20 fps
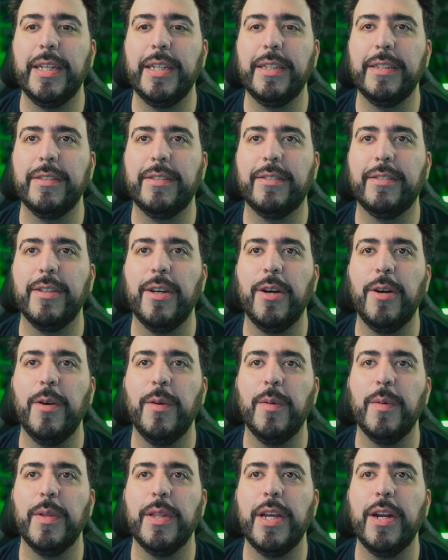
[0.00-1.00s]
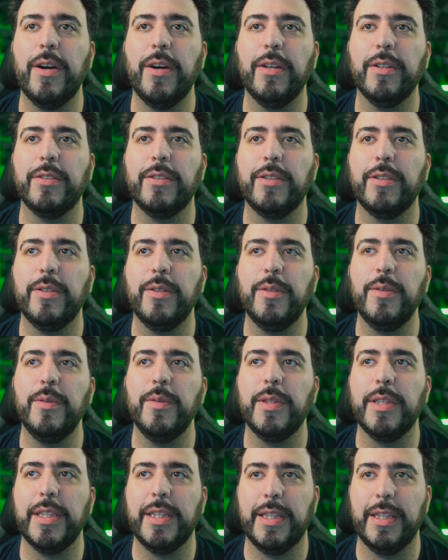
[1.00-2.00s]
so there are two, th-
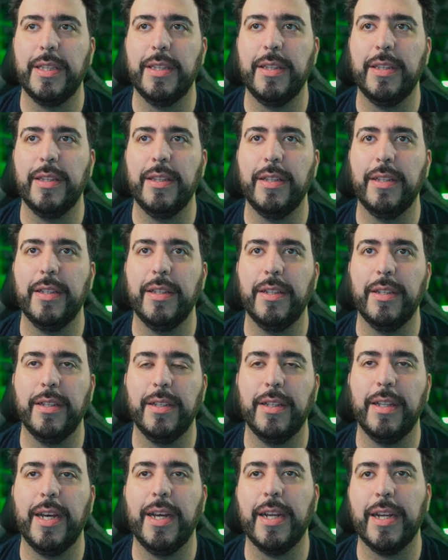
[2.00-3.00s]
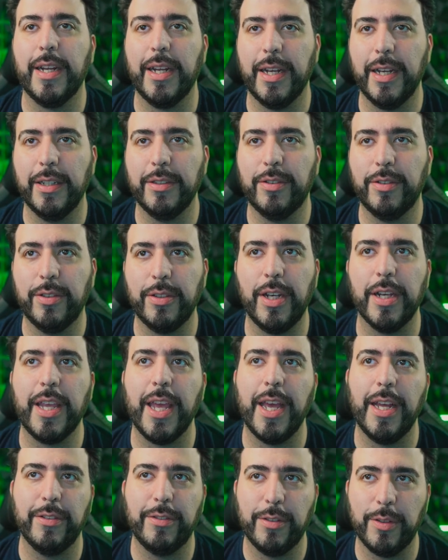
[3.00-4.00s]
like,
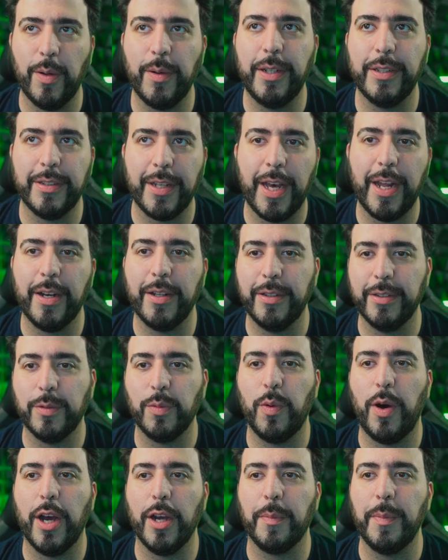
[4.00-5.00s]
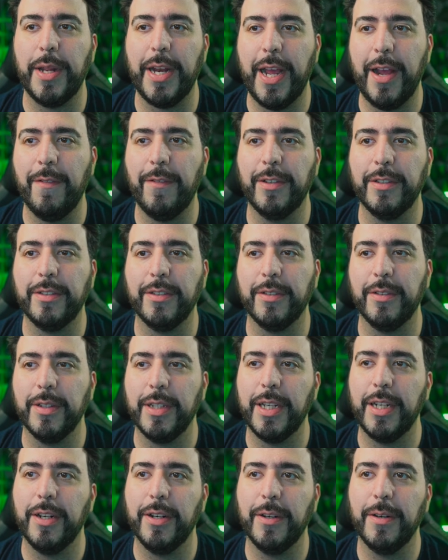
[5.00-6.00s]
again, Sony has had this Walkman every single
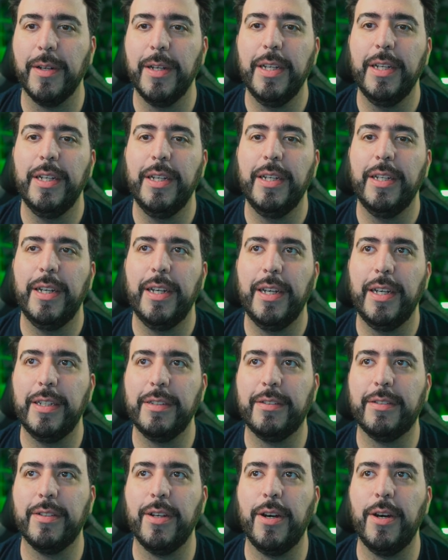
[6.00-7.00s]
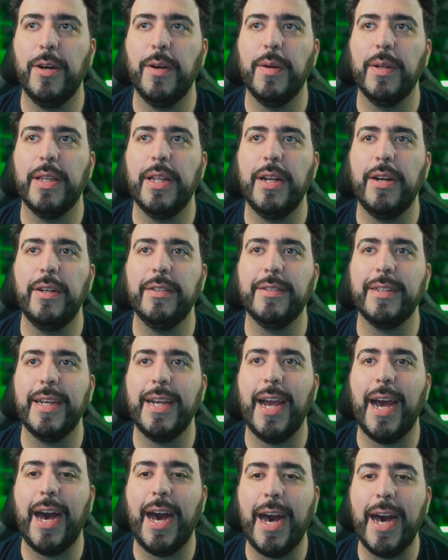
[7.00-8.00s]
year. So there is a
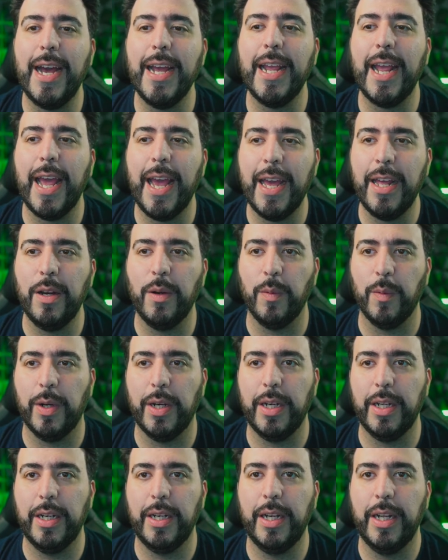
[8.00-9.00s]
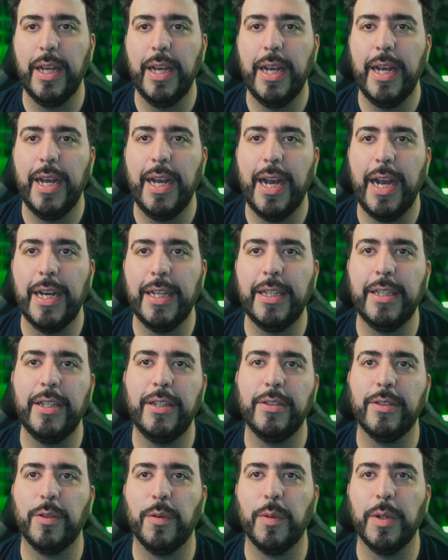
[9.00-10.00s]
high end one and
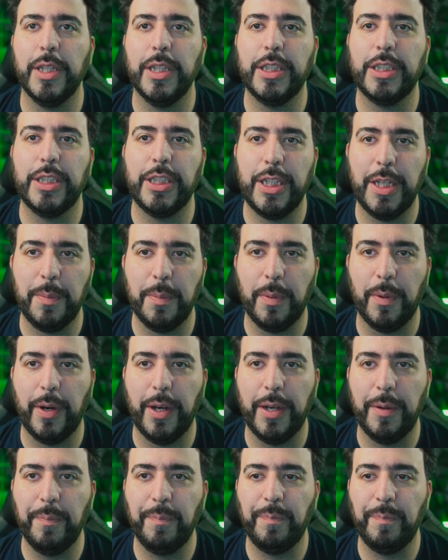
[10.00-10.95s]
there's a really cheap one.